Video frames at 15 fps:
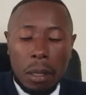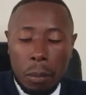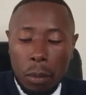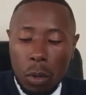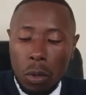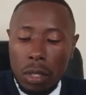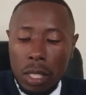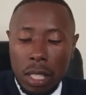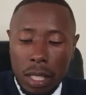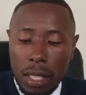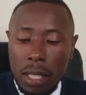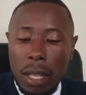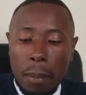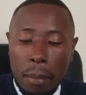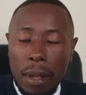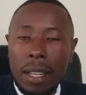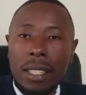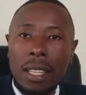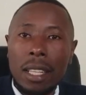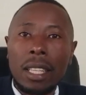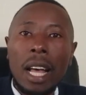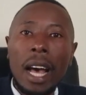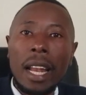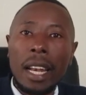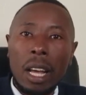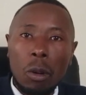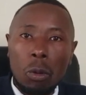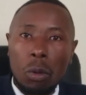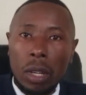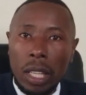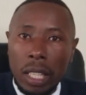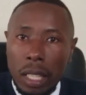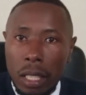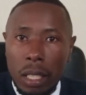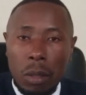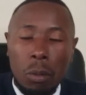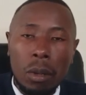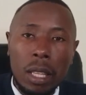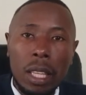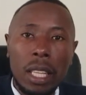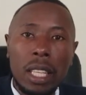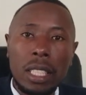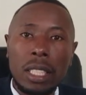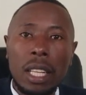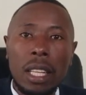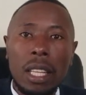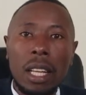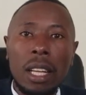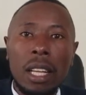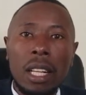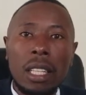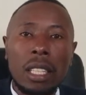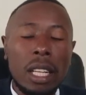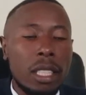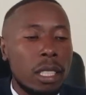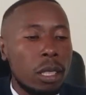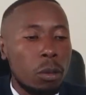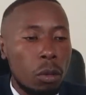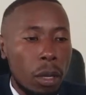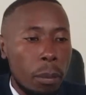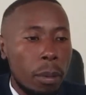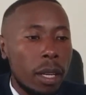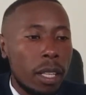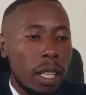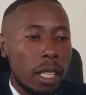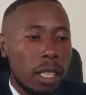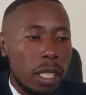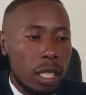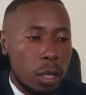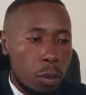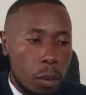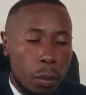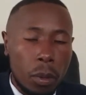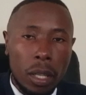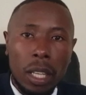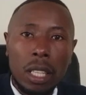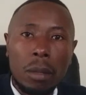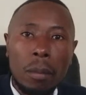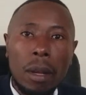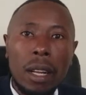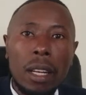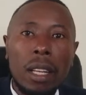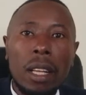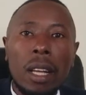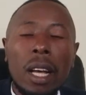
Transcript: because it's the parents that had agreed with each other that we pray that these people get married.